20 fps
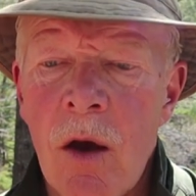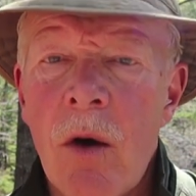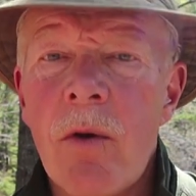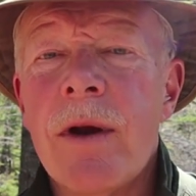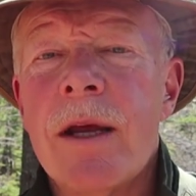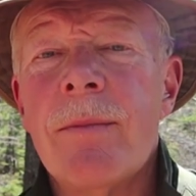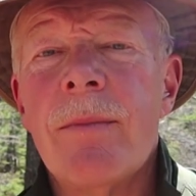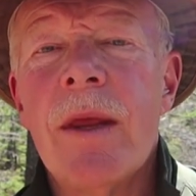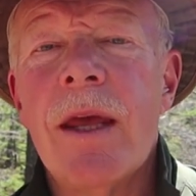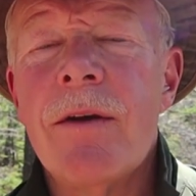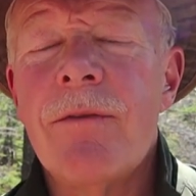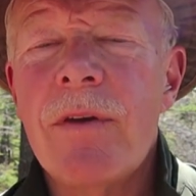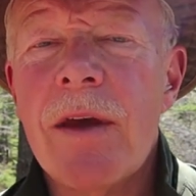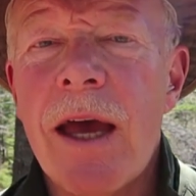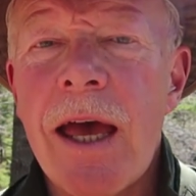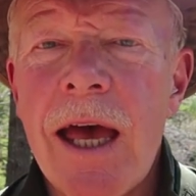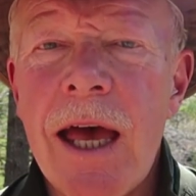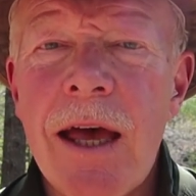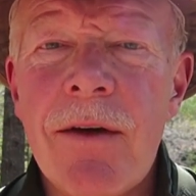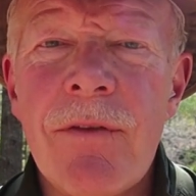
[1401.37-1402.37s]
All right, if you
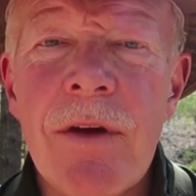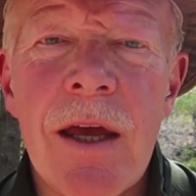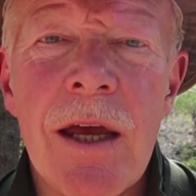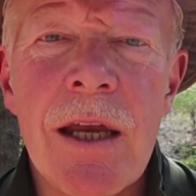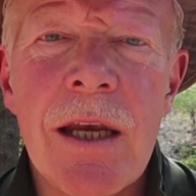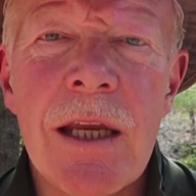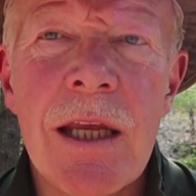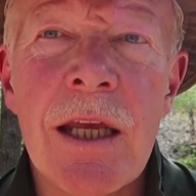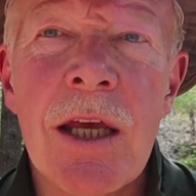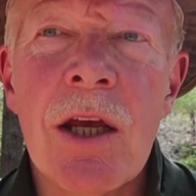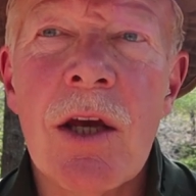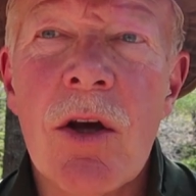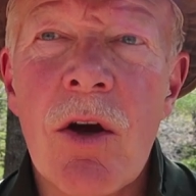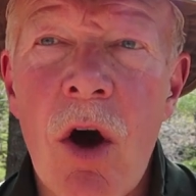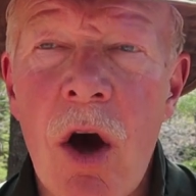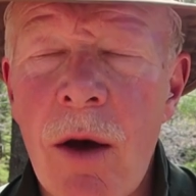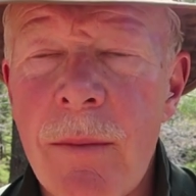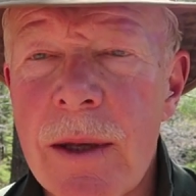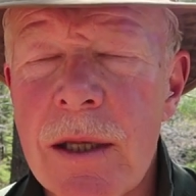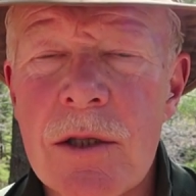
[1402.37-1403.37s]
have any
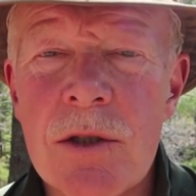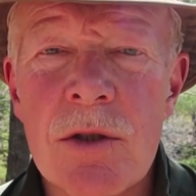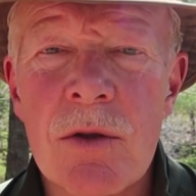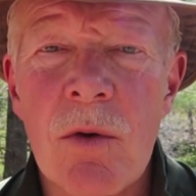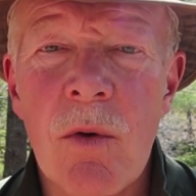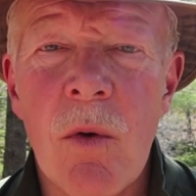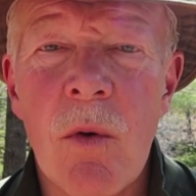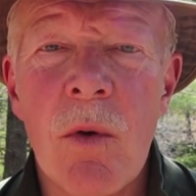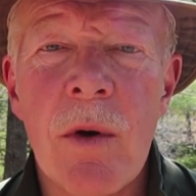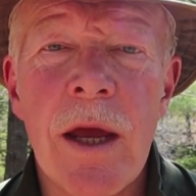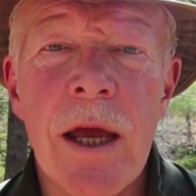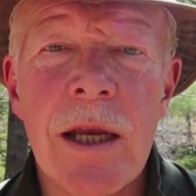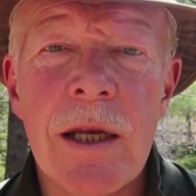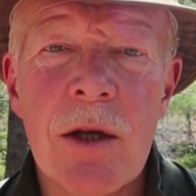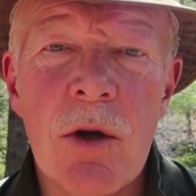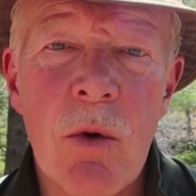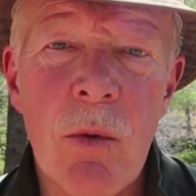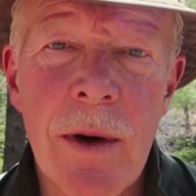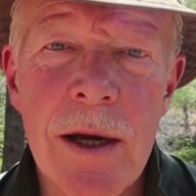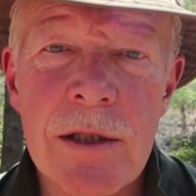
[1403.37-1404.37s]
comments or
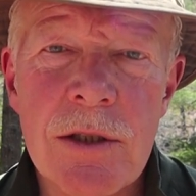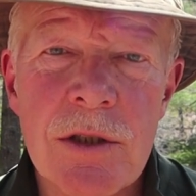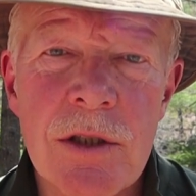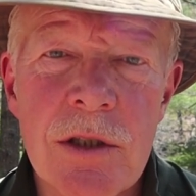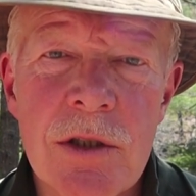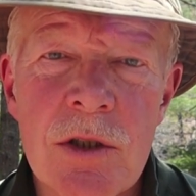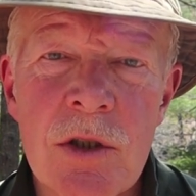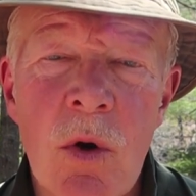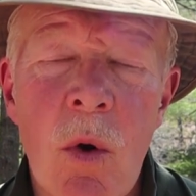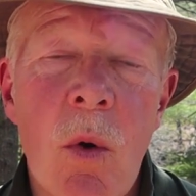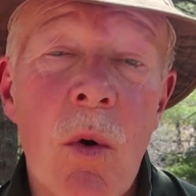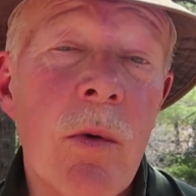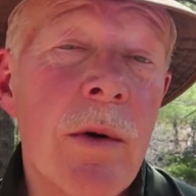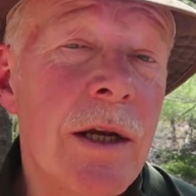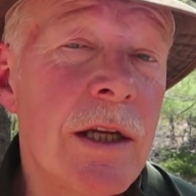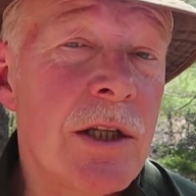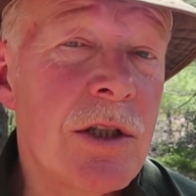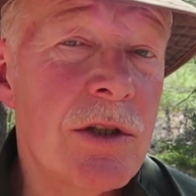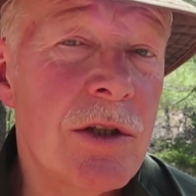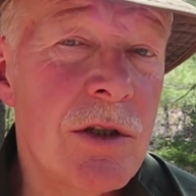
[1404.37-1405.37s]
any questions or
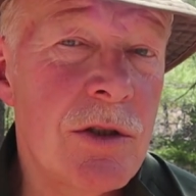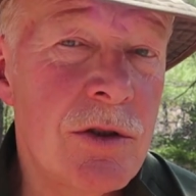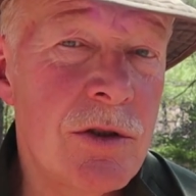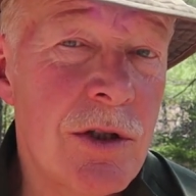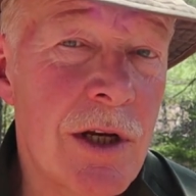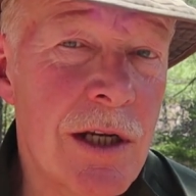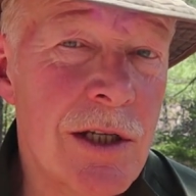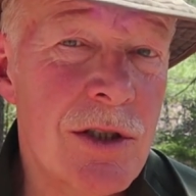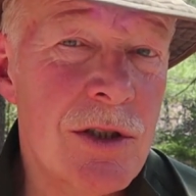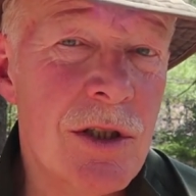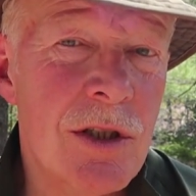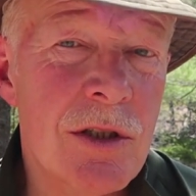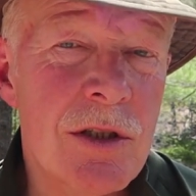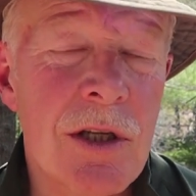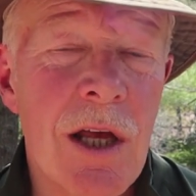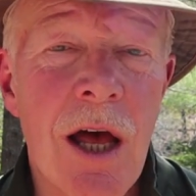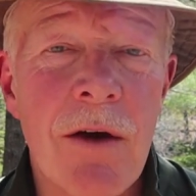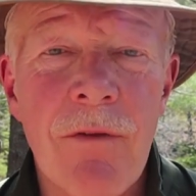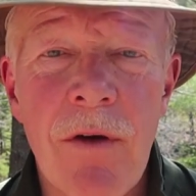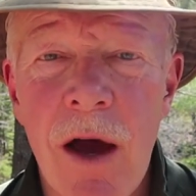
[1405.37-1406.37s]
any
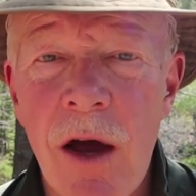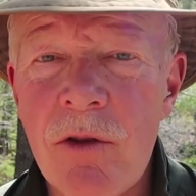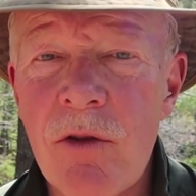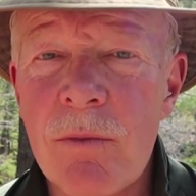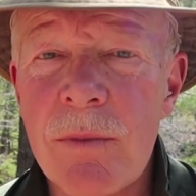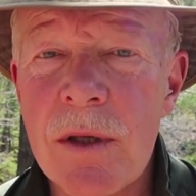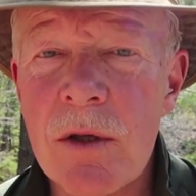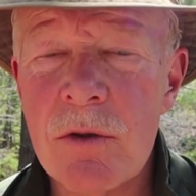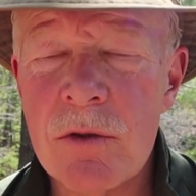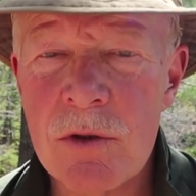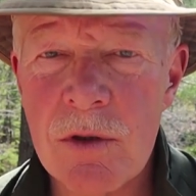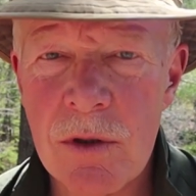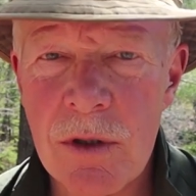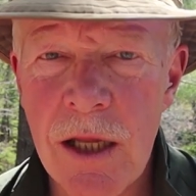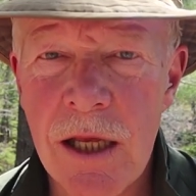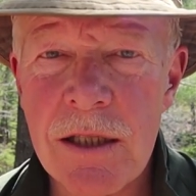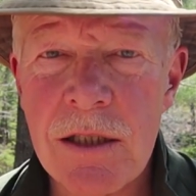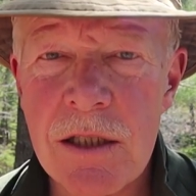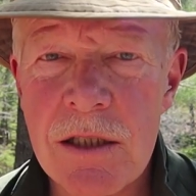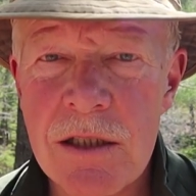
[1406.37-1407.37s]
suggestions of other meals you'd
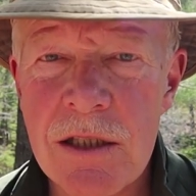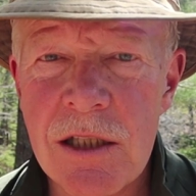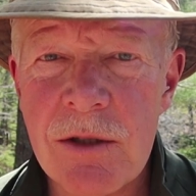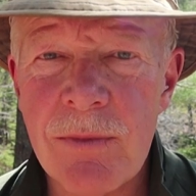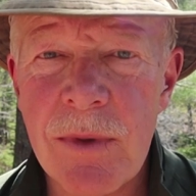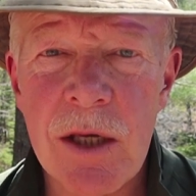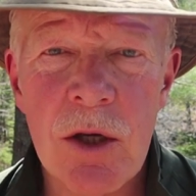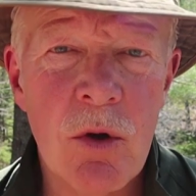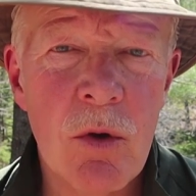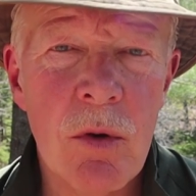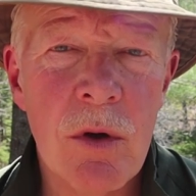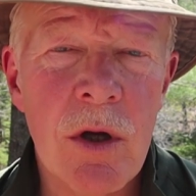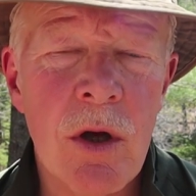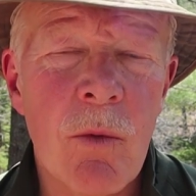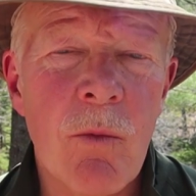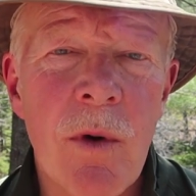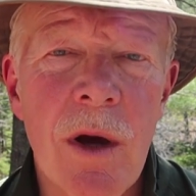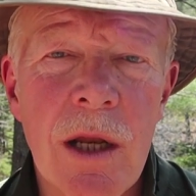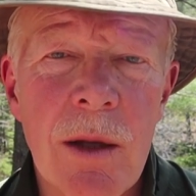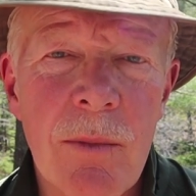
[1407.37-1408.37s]
like to see me cook
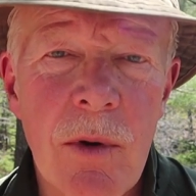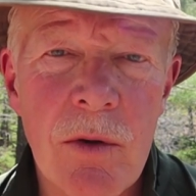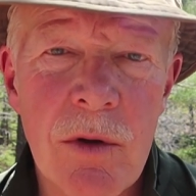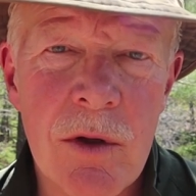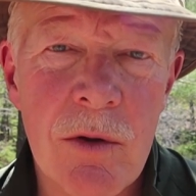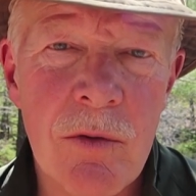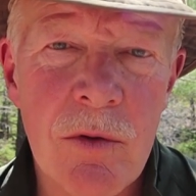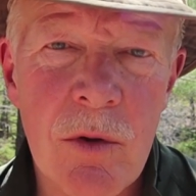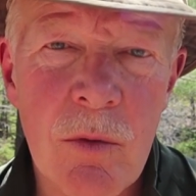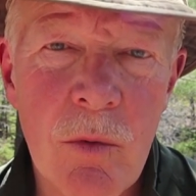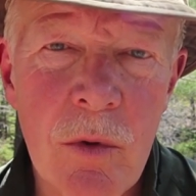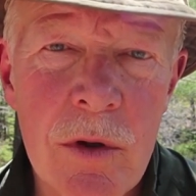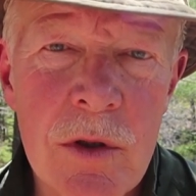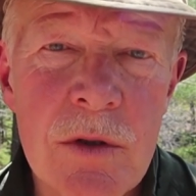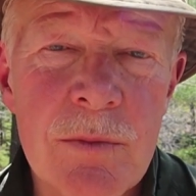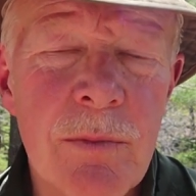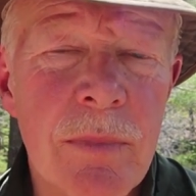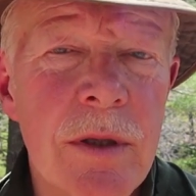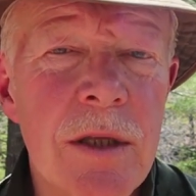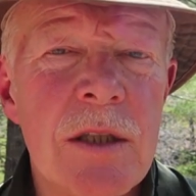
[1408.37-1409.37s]
while I'm out here in the
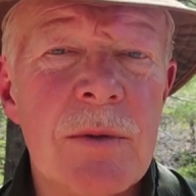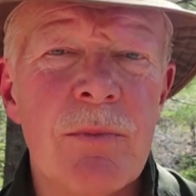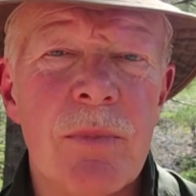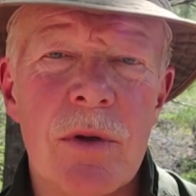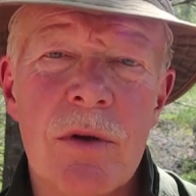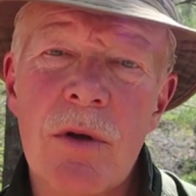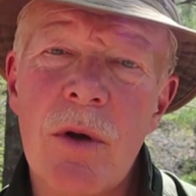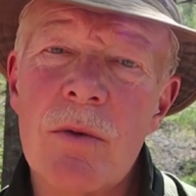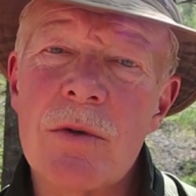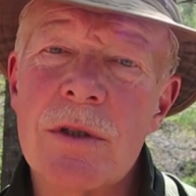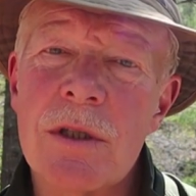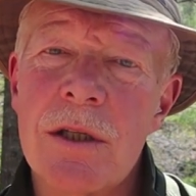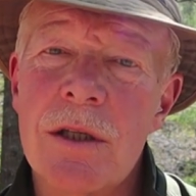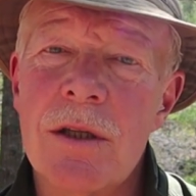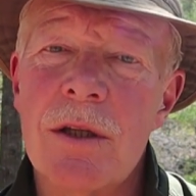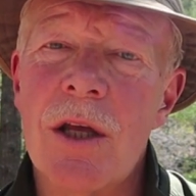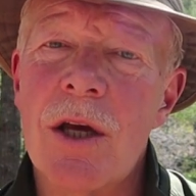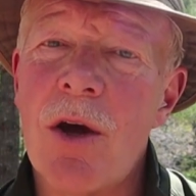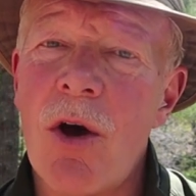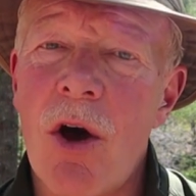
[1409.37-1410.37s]
woods, please put those
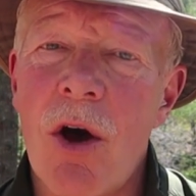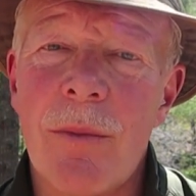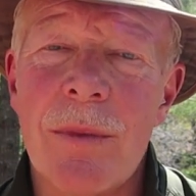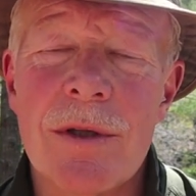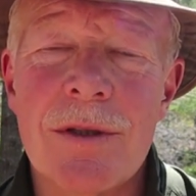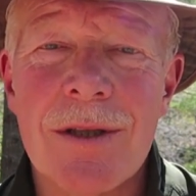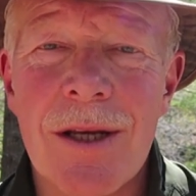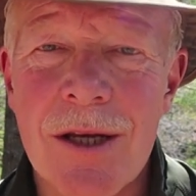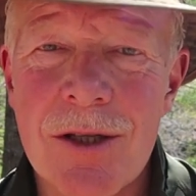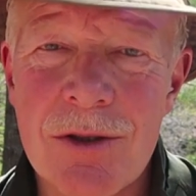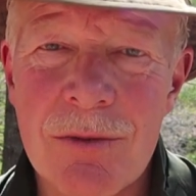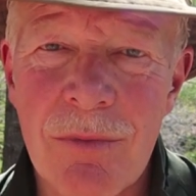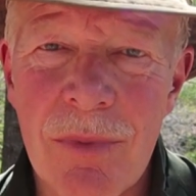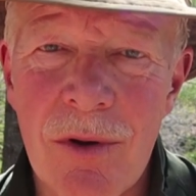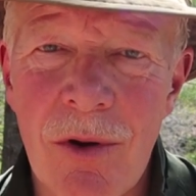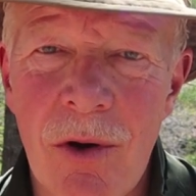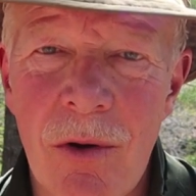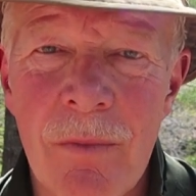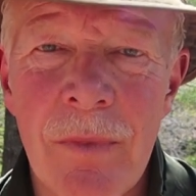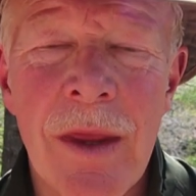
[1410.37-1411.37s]
in the comment section
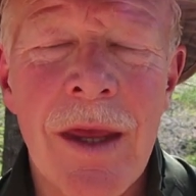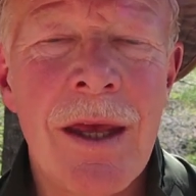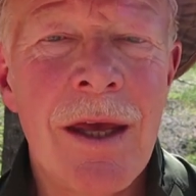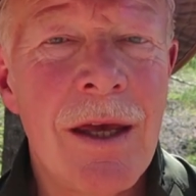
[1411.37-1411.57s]
below.